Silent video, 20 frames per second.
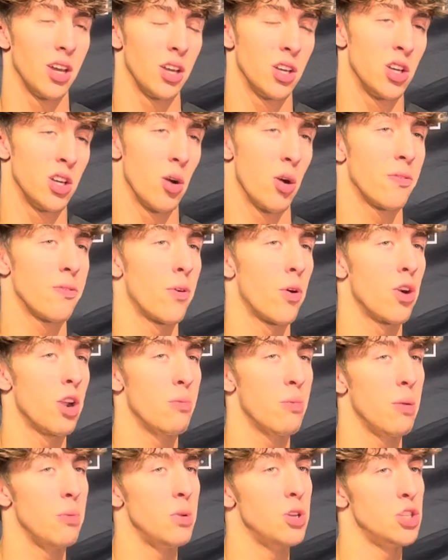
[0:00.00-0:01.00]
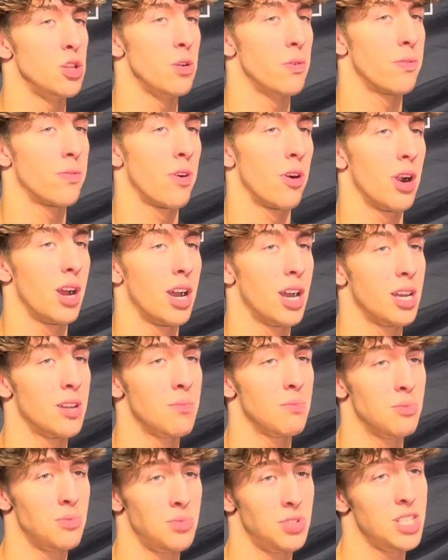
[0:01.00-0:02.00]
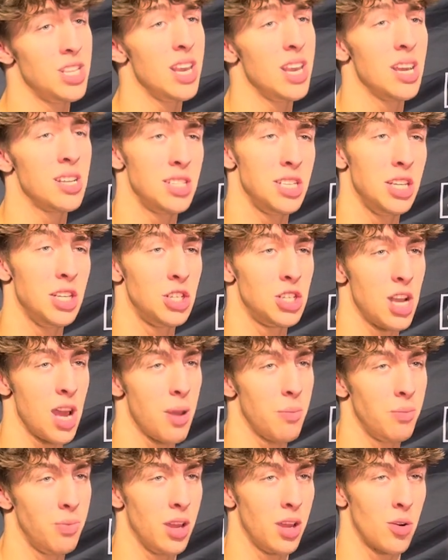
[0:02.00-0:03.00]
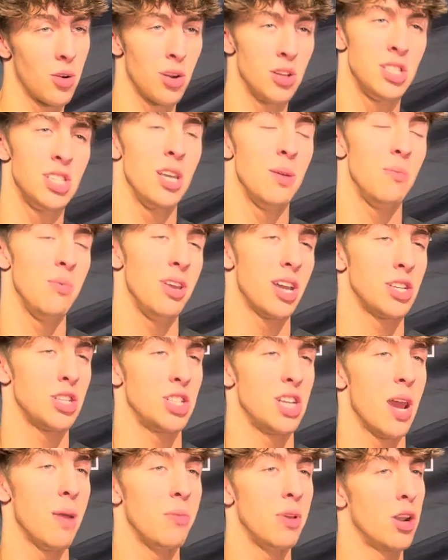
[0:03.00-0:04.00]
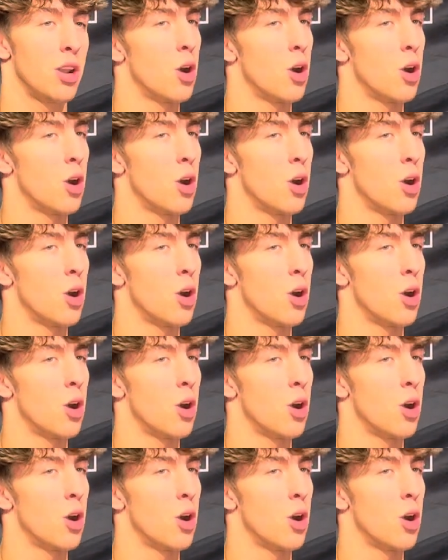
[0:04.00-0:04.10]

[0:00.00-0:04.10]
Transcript: going forward to maybe shoot for a TNT champion or a TBS champion,